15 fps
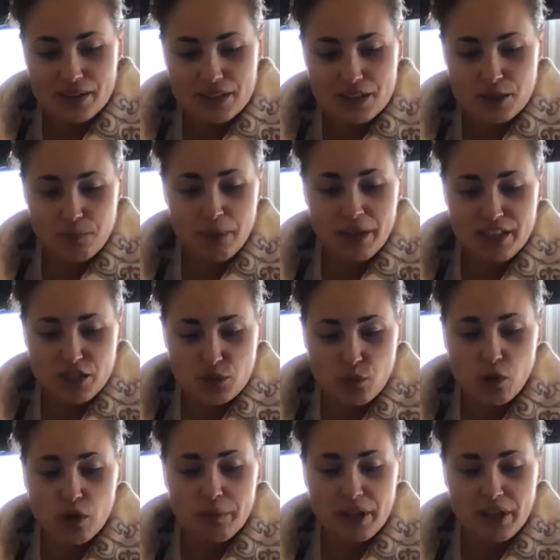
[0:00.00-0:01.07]
Speech
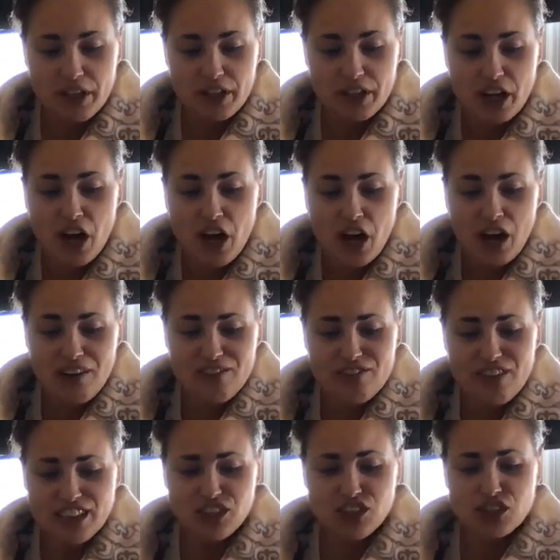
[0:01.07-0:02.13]
woman,
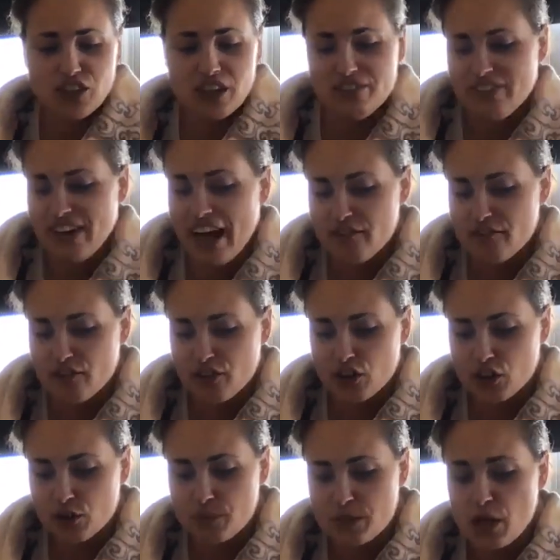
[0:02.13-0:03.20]
avenger of
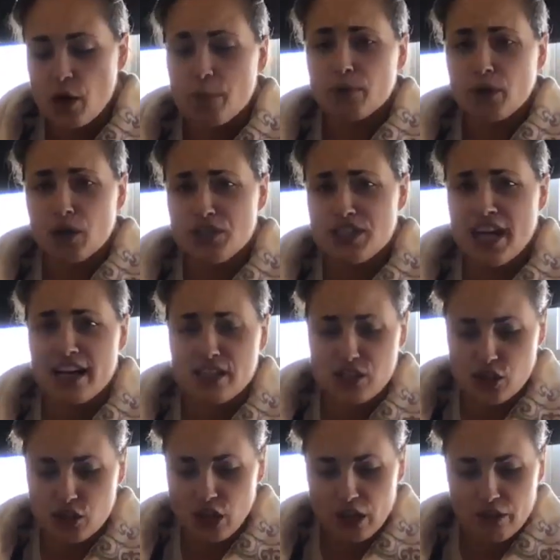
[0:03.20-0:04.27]
adverbs,
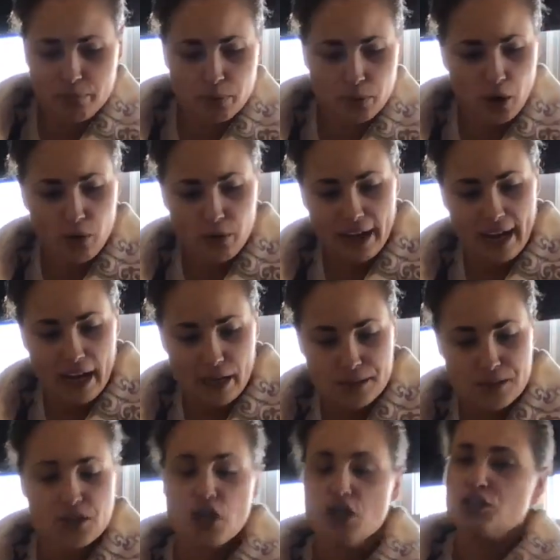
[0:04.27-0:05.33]
protector of
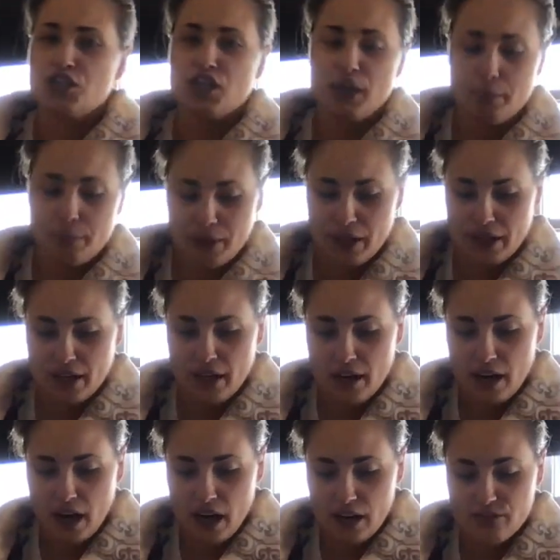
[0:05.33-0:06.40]
pronouns, champion
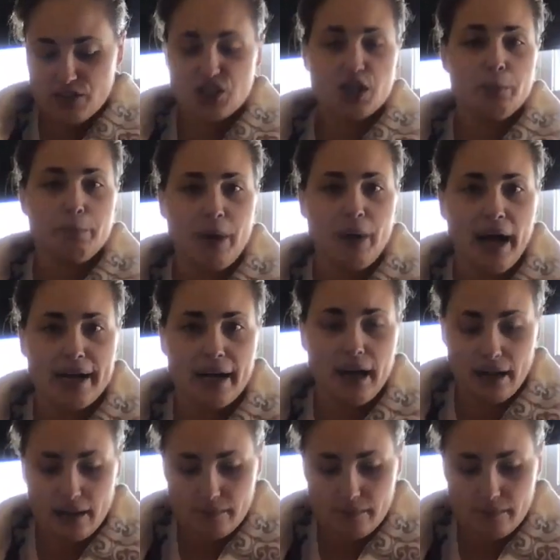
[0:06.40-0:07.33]
of ciabatta.